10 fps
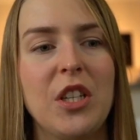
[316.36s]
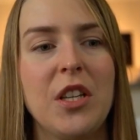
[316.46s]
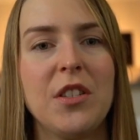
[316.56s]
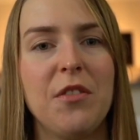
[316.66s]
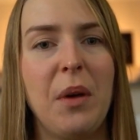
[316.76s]

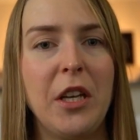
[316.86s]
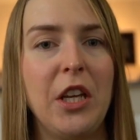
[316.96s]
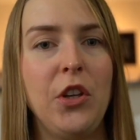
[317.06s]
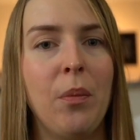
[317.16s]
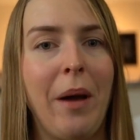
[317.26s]
tons of
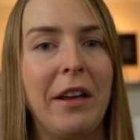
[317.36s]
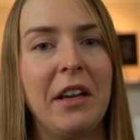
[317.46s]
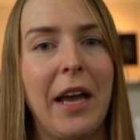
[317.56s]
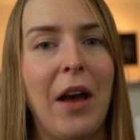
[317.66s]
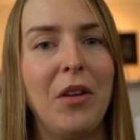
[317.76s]
money in your bank
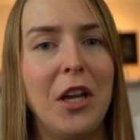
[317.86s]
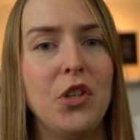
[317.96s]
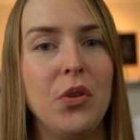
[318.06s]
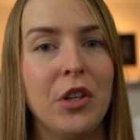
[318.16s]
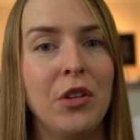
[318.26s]
account
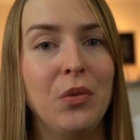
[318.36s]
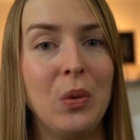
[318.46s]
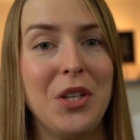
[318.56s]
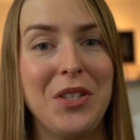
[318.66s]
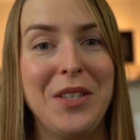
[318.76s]
and you can
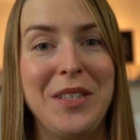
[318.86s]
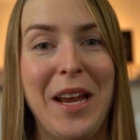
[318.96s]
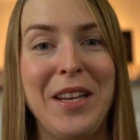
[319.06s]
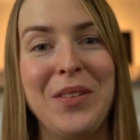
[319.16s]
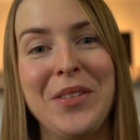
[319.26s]
afford to
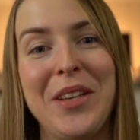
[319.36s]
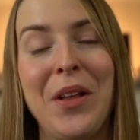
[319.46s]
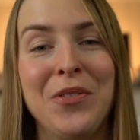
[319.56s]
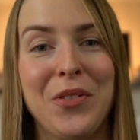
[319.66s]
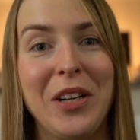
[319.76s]
sustain
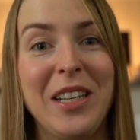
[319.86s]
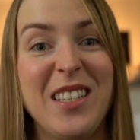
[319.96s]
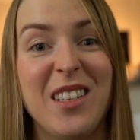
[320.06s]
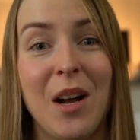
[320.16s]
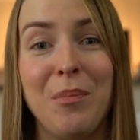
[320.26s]
yourself for at
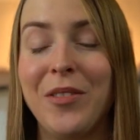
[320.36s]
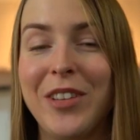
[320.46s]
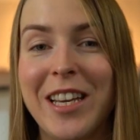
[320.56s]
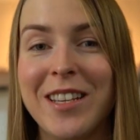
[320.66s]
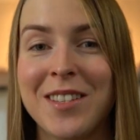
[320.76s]
least a couple
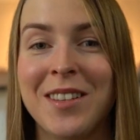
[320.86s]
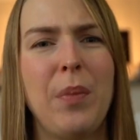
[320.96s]
of years.